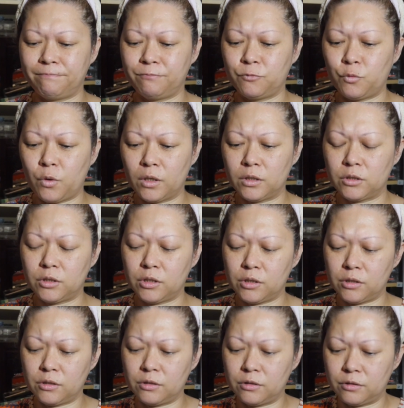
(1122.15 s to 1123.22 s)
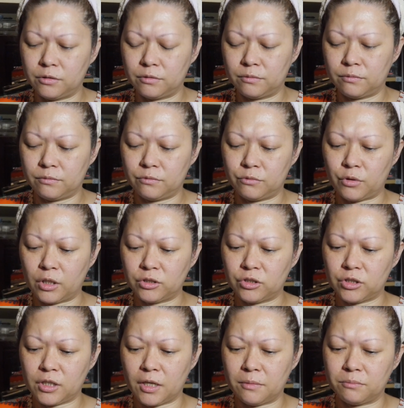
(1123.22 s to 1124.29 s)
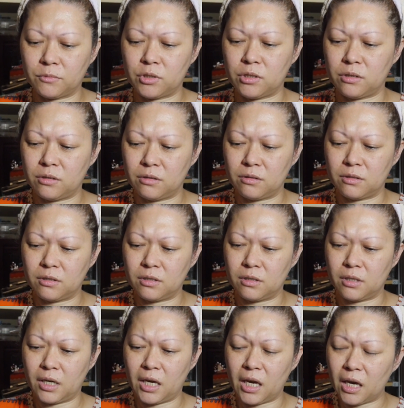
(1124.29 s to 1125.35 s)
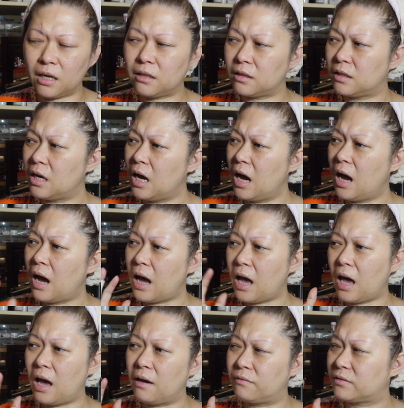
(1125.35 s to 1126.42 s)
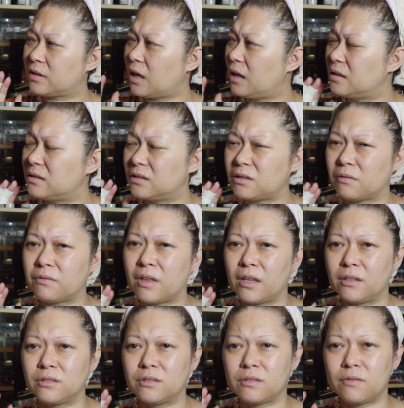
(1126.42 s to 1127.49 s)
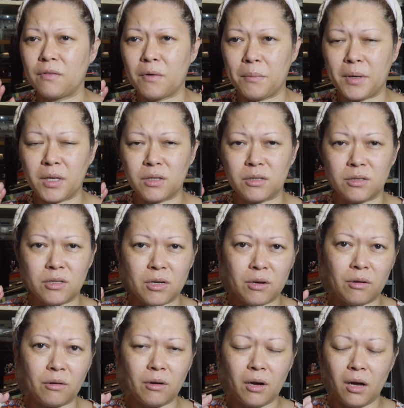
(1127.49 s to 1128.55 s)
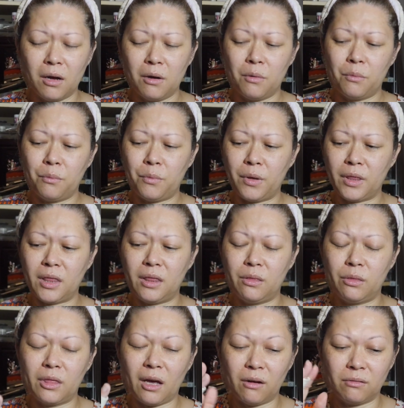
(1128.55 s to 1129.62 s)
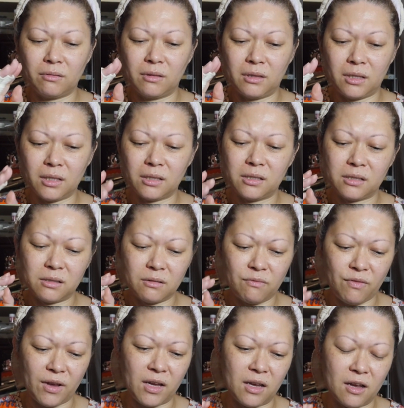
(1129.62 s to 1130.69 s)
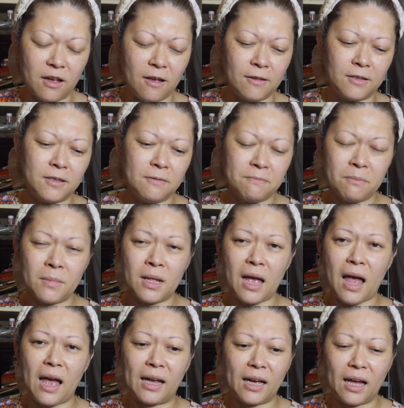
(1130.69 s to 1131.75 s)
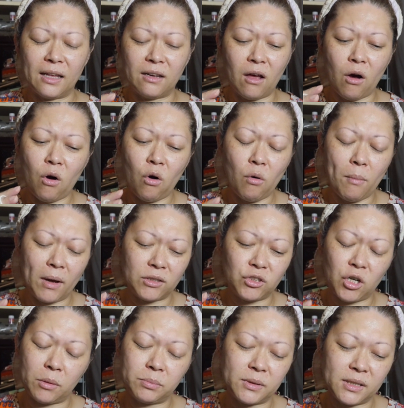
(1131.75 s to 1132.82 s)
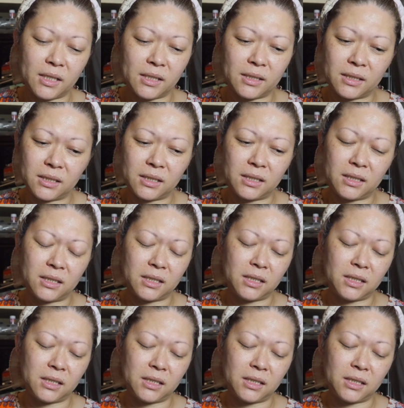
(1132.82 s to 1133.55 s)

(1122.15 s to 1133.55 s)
Want to rush them to heal. I have tons of things for me to do. Without these fingers, I can't hold my chopsticks.